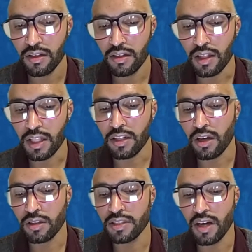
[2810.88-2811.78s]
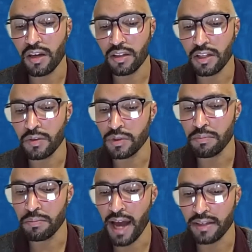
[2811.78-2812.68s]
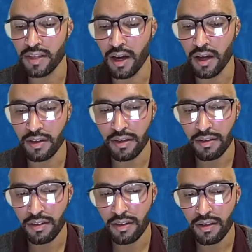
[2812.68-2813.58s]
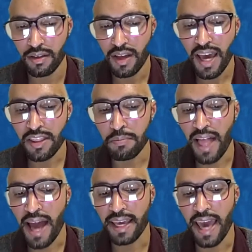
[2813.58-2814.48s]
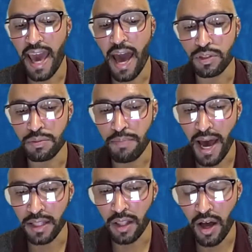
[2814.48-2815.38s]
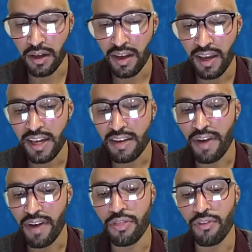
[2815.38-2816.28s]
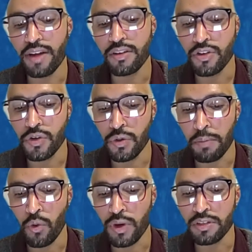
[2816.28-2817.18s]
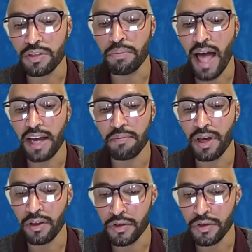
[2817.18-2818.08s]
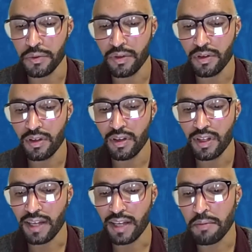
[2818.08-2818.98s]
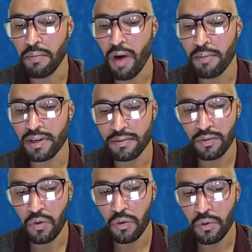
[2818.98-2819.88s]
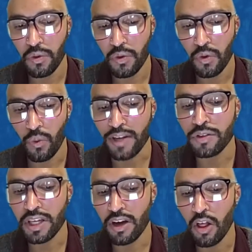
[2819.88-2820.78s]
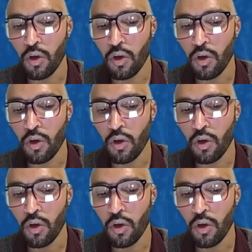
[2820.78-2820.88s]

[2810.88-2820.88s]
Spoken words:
The little ugly duckling was a black duck, and the black cat was bad luck. And if I threaten you, I'm going to blackmail you. I said, Mama, why don't they call it